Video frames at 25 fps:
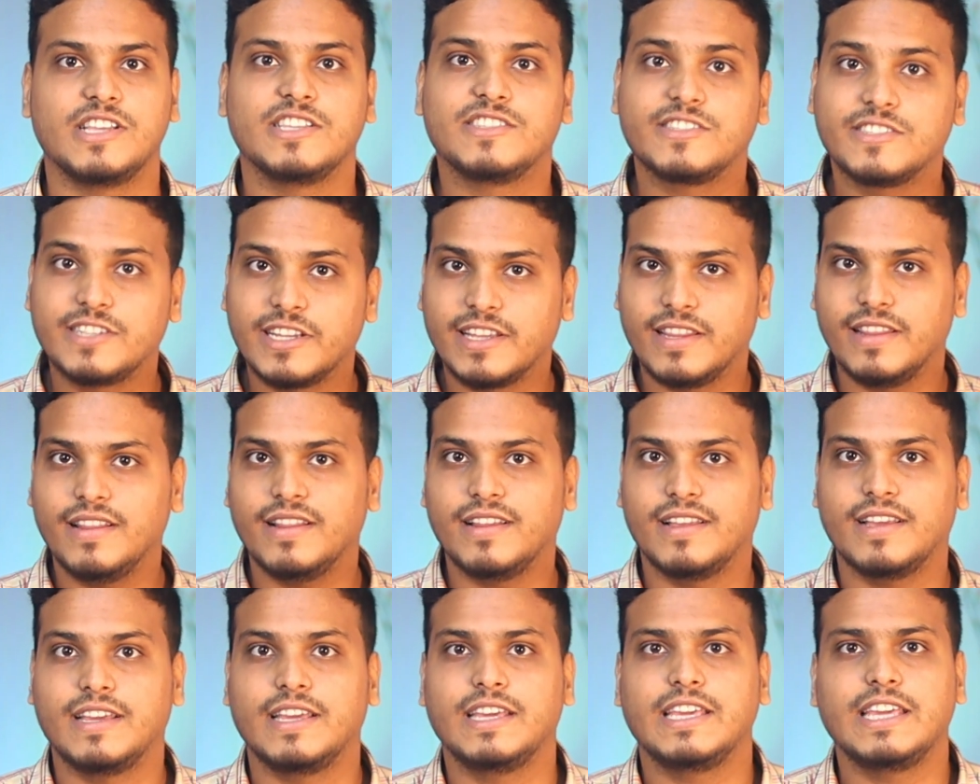
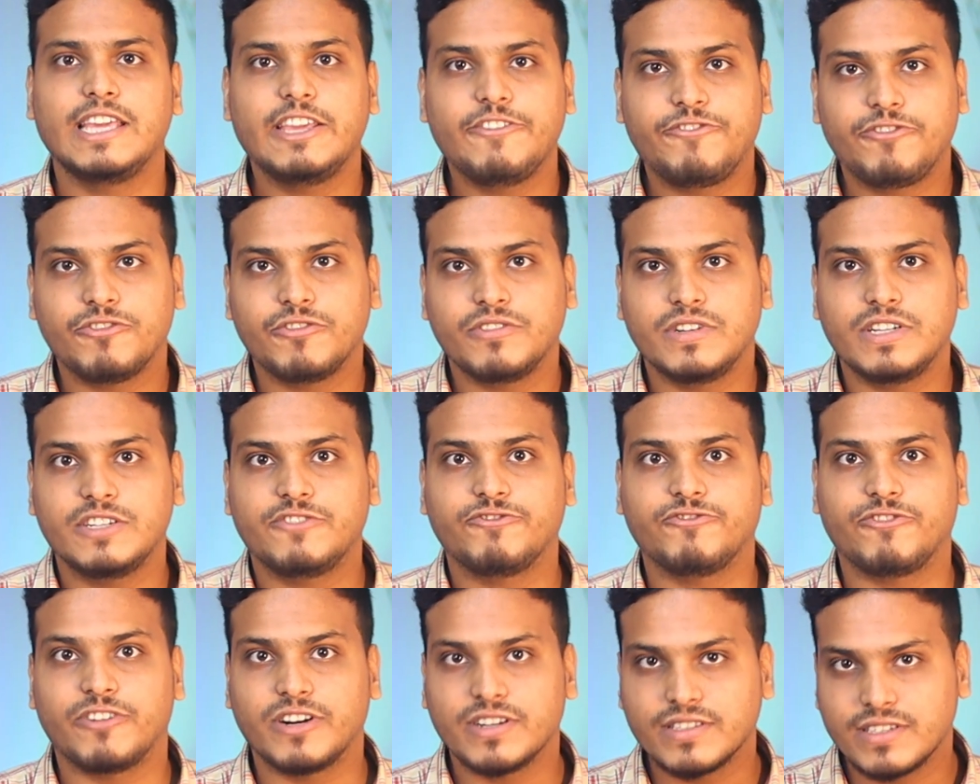Still, if you
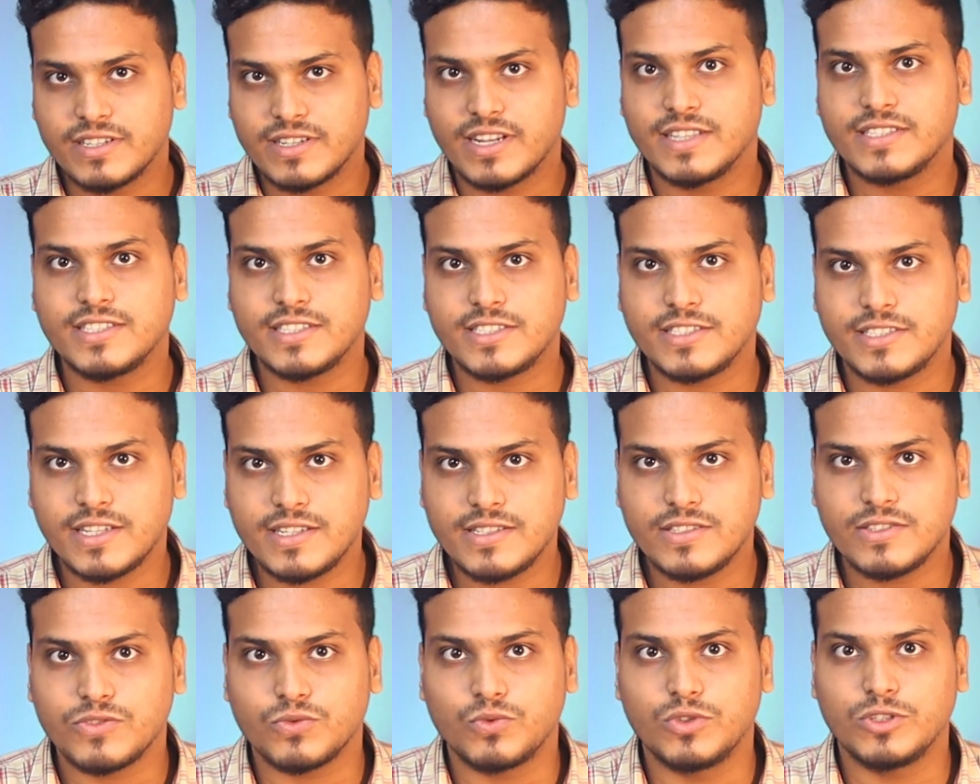need further
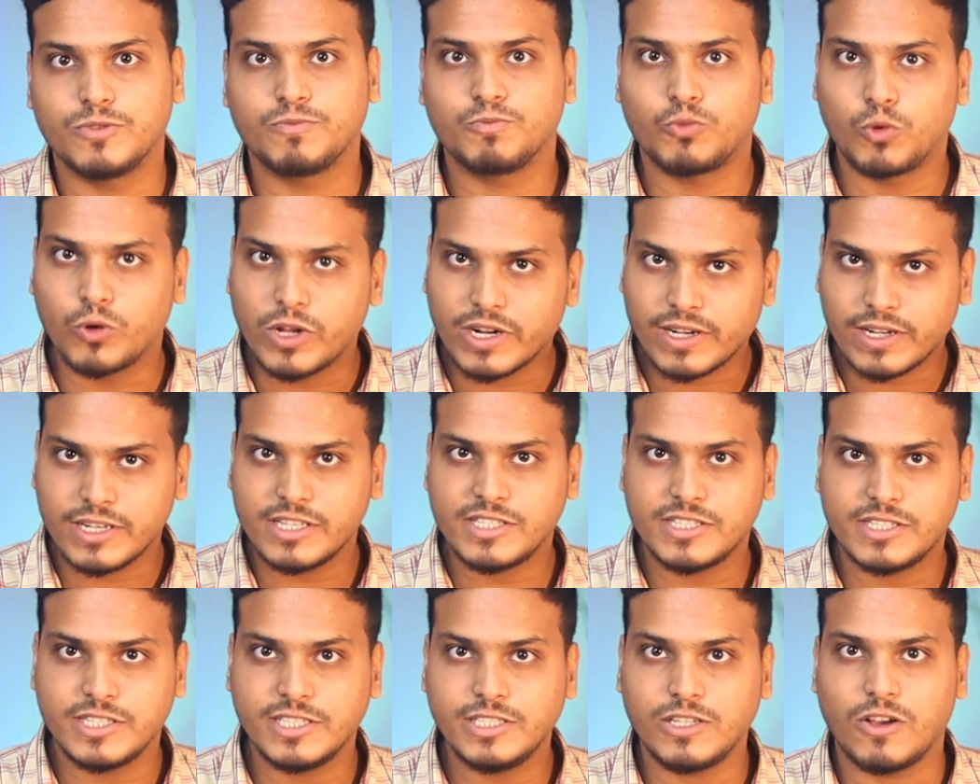assistance with product
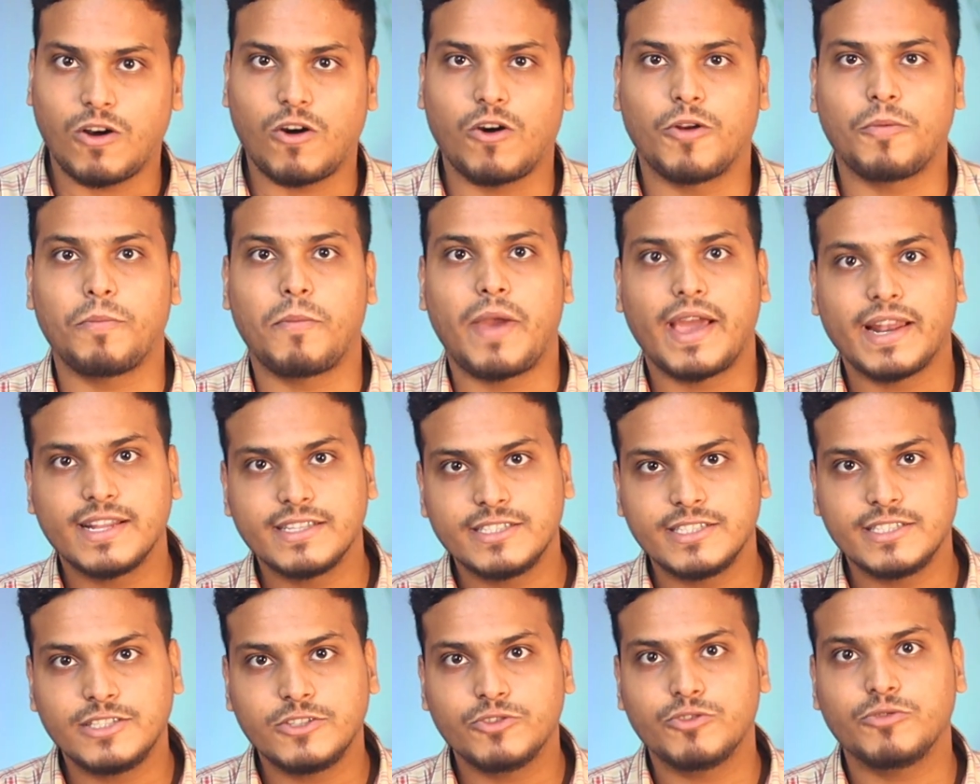listing or
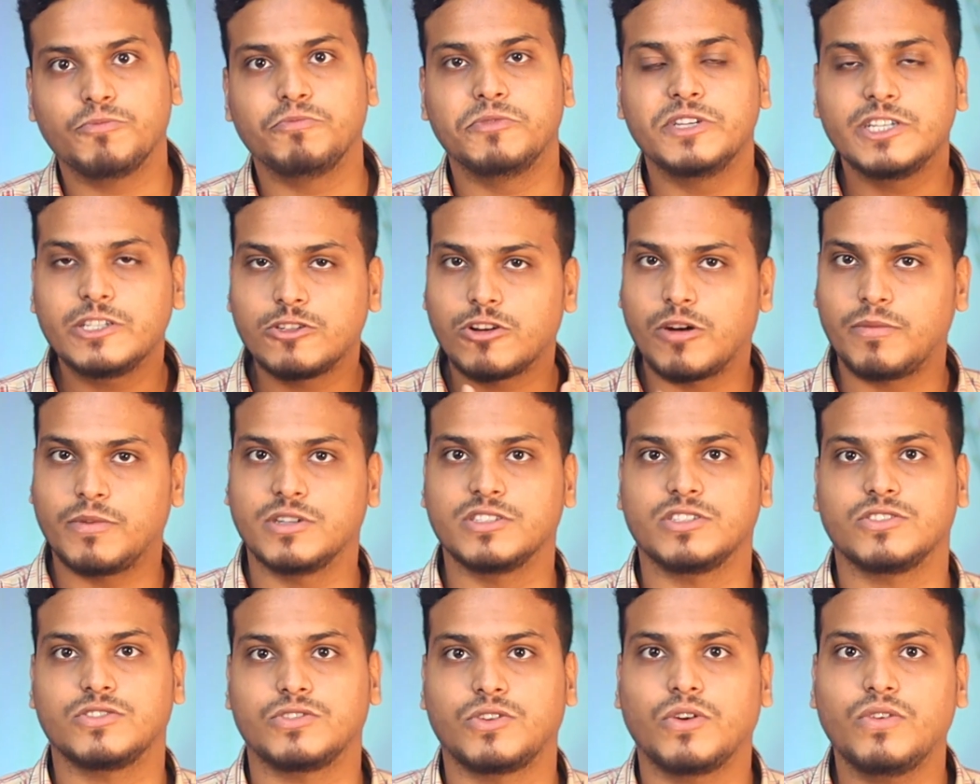managing your
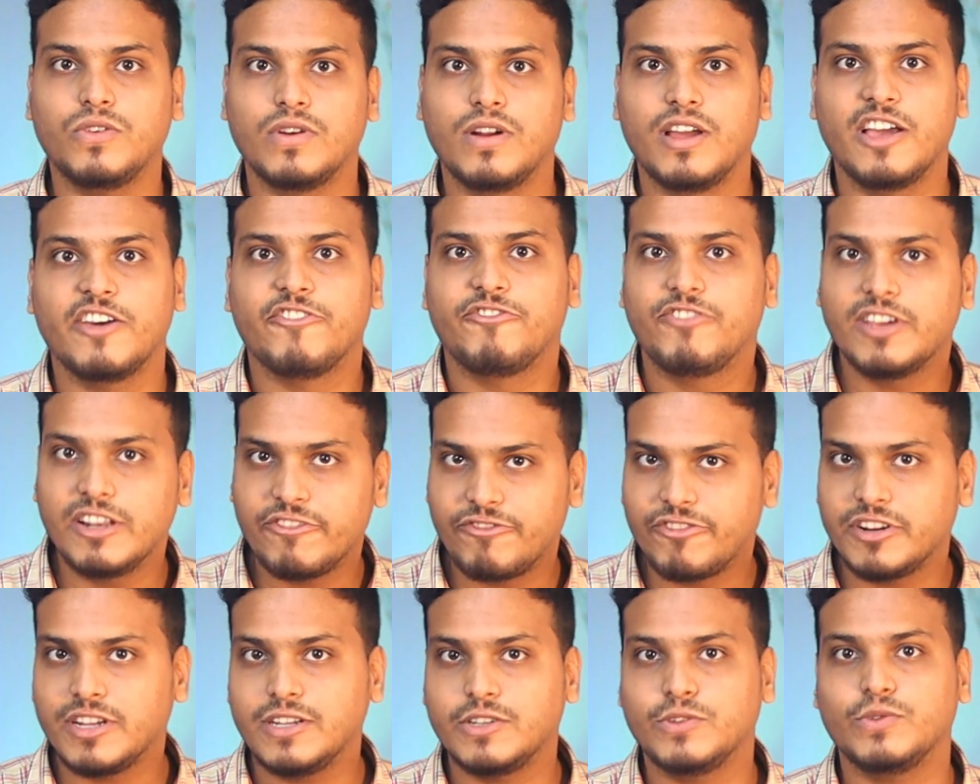e-commerce store,
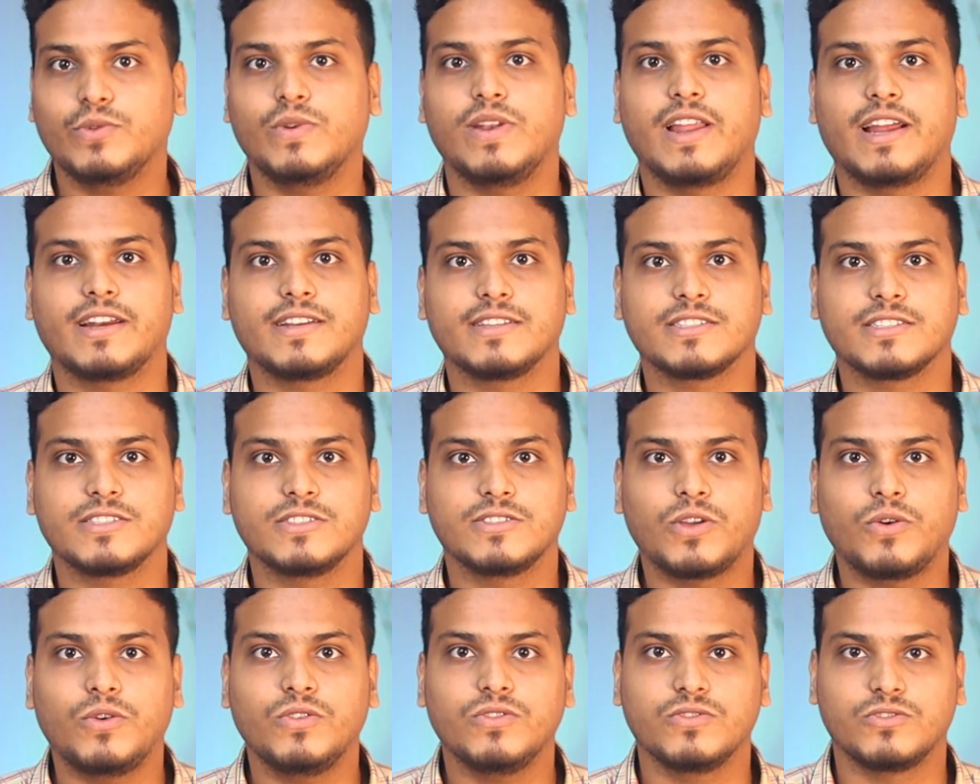feel free to let
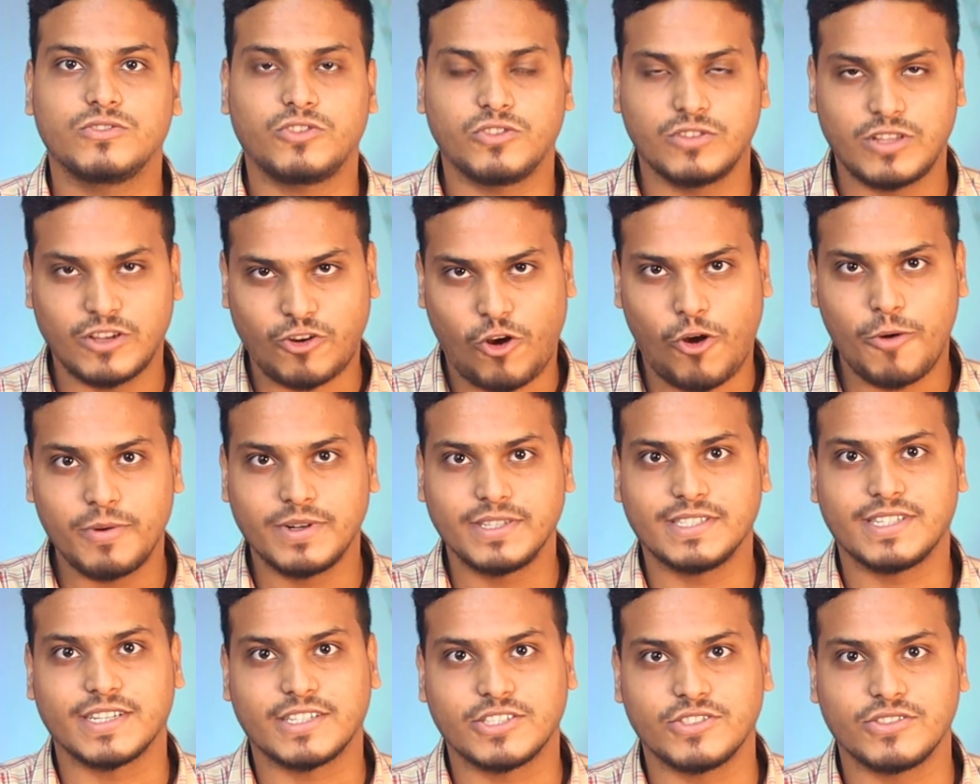us know through the
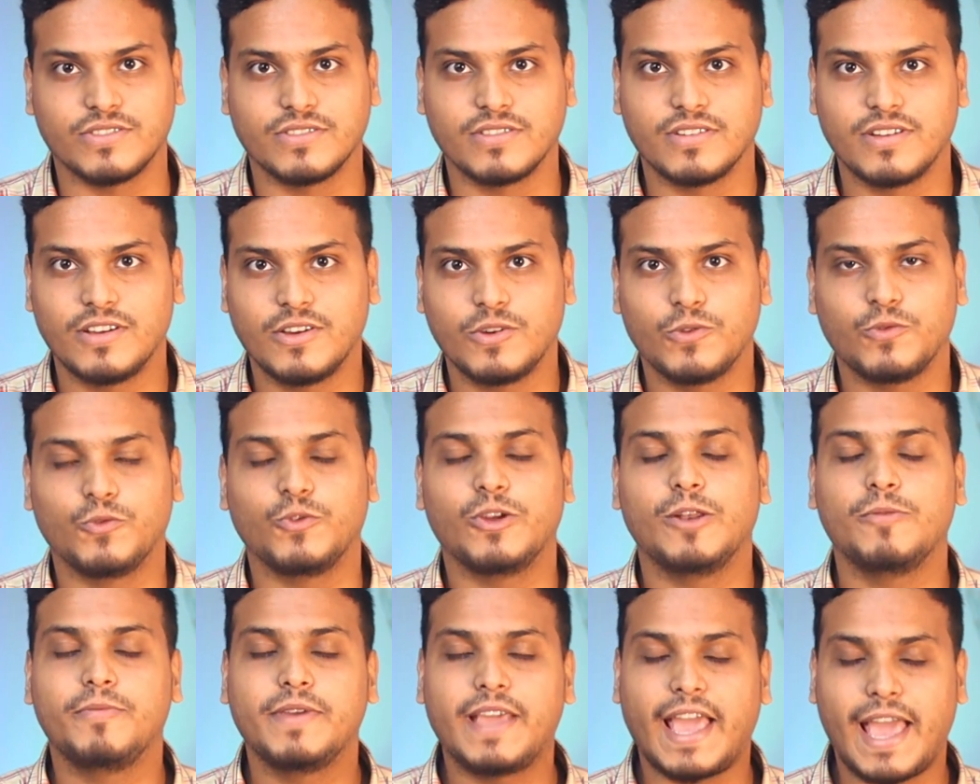comment section.
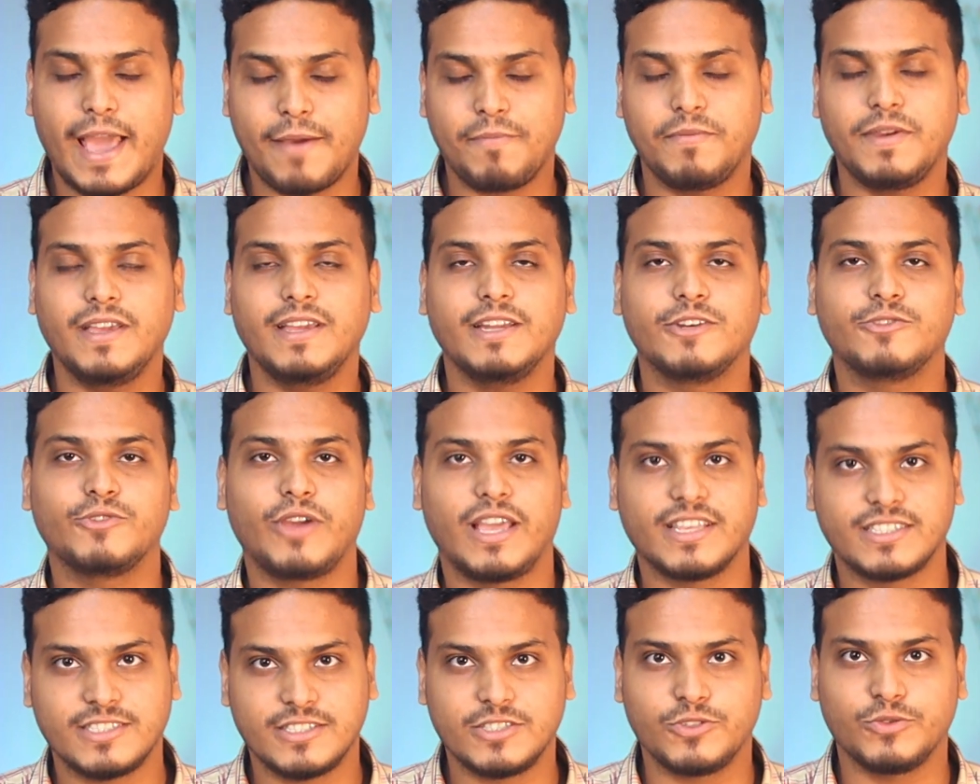We'll be happy
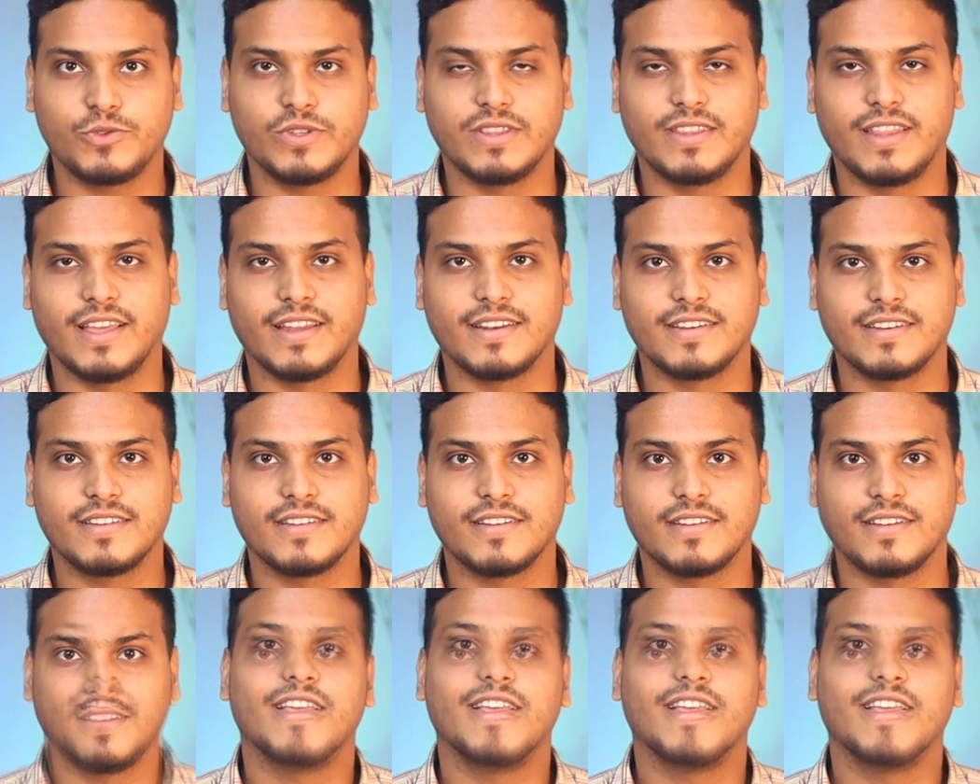to assist with that.